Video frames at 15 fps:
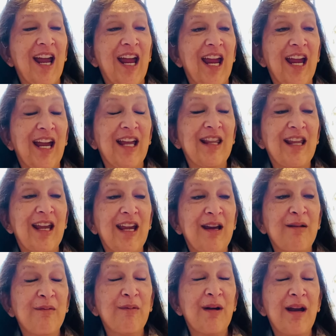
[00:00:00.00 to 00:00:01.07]
And
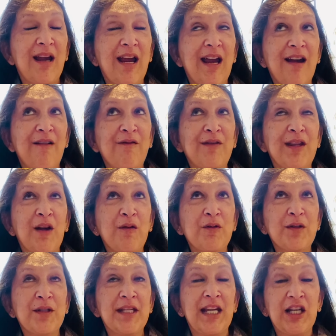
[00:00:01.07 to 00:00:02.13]
they have
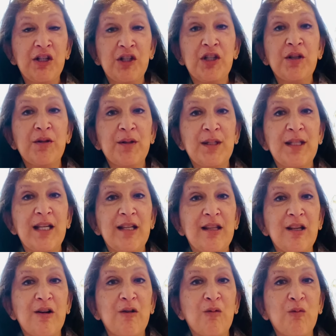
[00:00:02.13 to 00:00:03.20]
those issues that
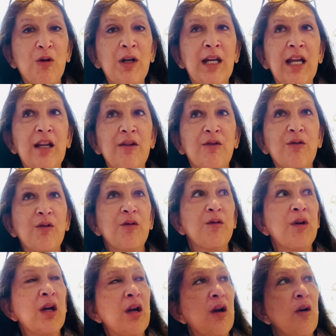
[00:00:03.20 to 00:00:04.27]
they're working
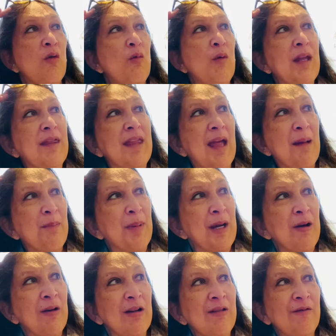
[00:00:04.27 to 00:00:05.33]
through with that
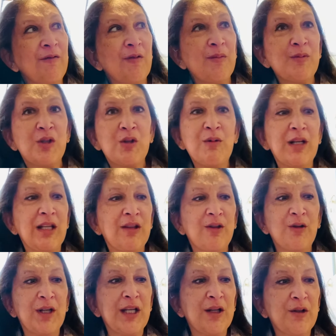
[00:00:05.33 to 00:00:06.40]
parent from 20,
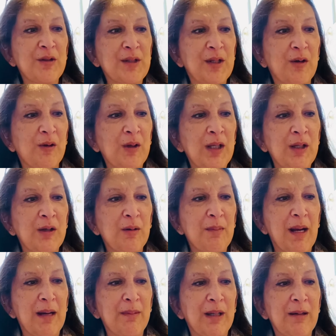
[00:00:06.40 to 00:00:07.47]
30 years earlier,
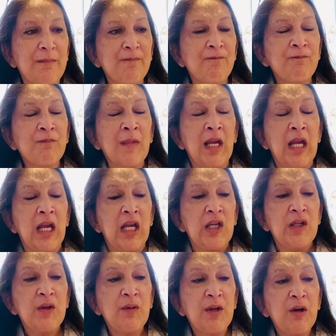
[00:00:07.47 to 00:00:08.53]
maybe.
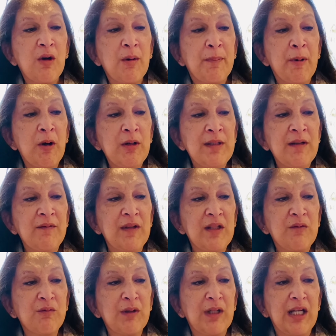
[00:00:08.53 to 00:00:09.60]
So there are parts of
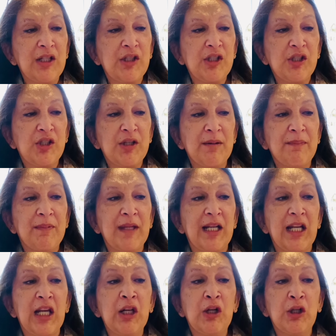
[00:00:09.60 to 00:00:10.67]
this relationship
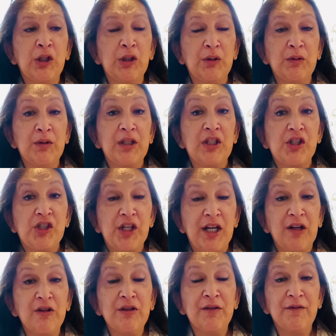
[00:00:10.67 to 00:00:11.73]
that include the
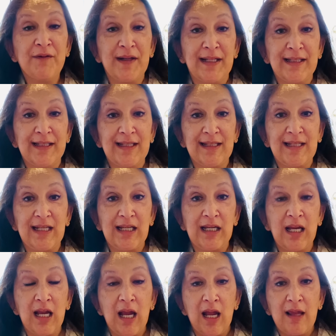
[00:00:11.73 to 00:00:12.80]
shared
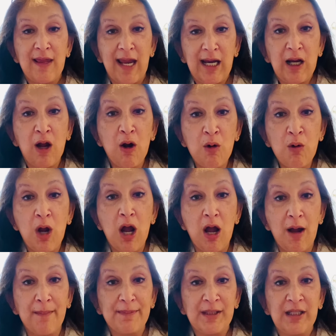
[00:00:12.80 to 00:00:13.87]
fantasy. They
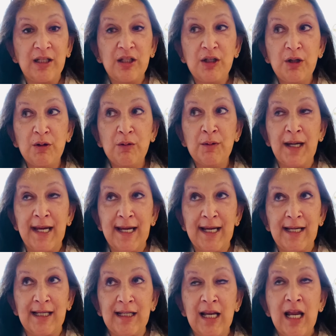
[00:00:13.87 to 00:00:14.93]
co-opt you
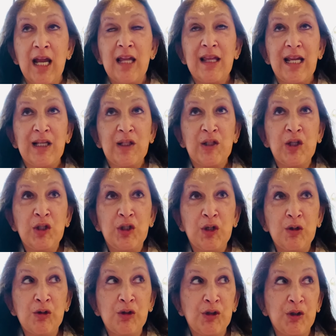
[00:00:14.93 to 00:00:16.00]
in. They
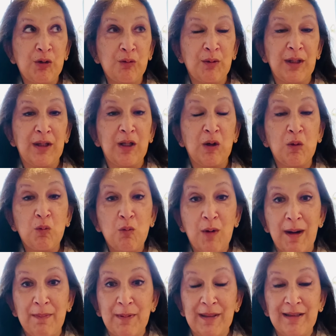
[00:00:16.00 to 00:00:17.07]
seduce you with their
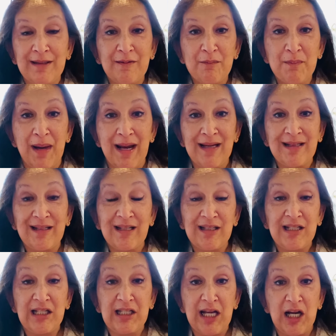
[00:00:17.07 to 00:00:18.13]
weapons of mass
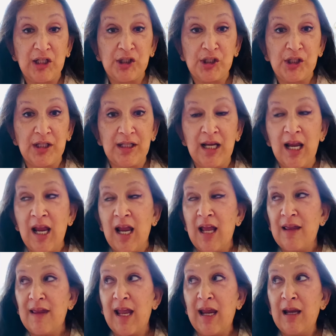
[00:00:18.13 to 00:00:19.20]
seduction.
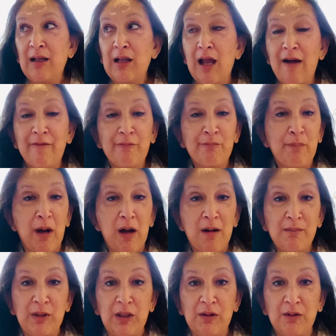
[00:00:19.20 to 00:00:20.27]
They love
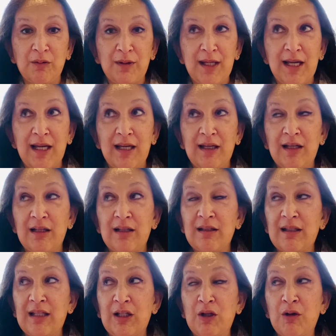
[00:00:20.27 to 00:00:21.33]
bomb you.
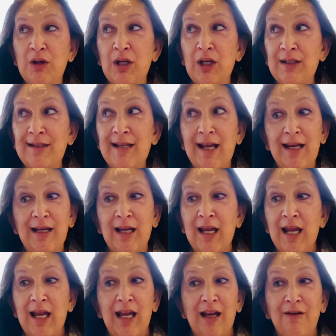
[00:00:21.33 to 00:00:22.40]
It's like,
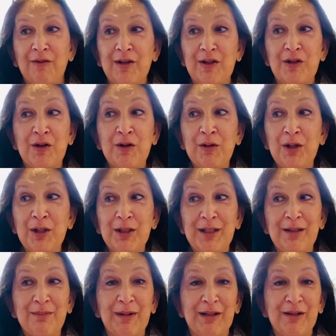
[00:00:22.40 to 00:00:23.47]
if it's too good
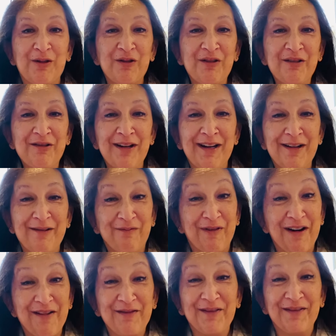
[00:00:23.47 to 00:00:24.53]
to be true, it
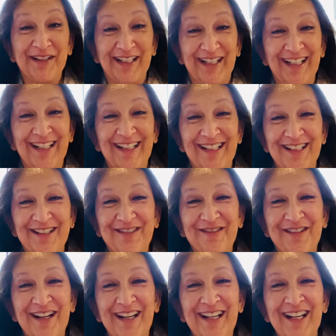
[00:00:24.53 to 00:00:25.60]
probably is,
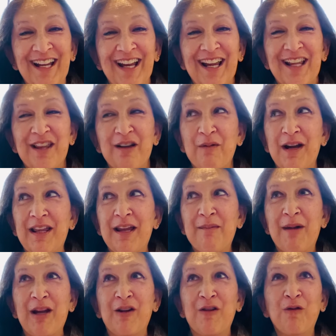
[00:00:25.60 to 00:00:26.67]
right? The way they
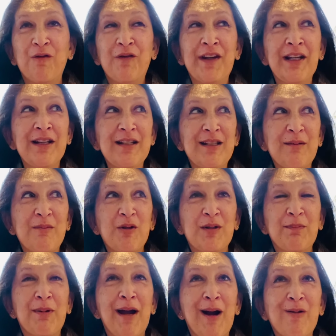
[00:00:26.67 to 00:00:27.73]
make you feel is the
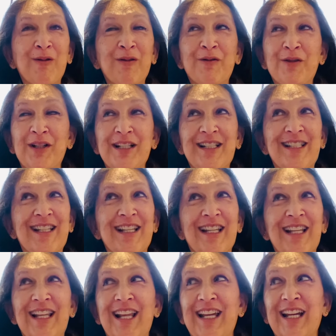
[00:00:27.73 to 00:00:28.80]
most powerful. It's
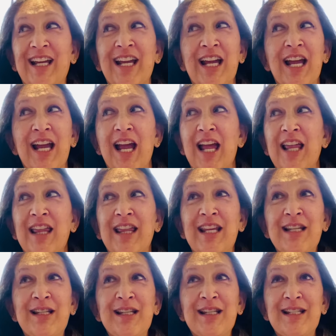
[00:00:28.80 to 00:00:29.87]
like,
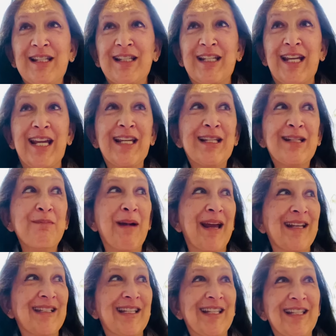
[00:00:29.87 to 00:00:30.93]
this is
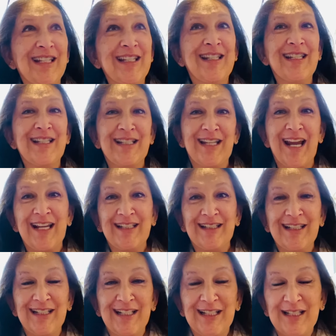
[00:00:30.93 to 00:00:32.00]
kismet, this is
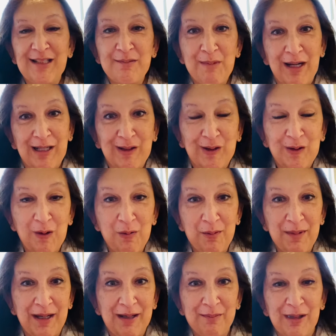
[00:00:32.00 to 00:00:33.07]
destiny, this is my
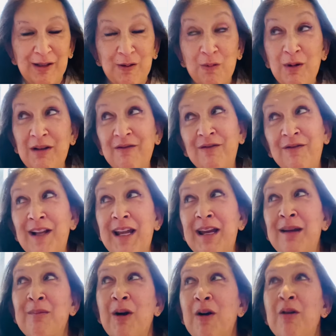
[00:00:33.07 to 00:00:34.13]
soulmate, my twin
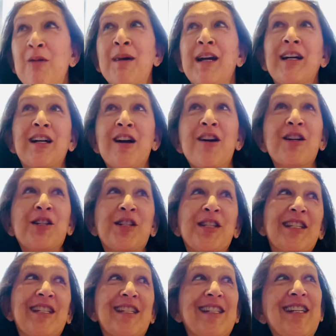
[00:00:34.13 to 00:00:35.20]
flame, oh my gosh,
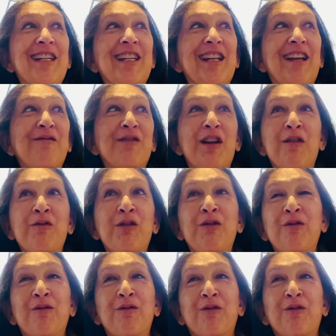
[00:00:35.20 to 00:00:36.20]
this is it, I've known you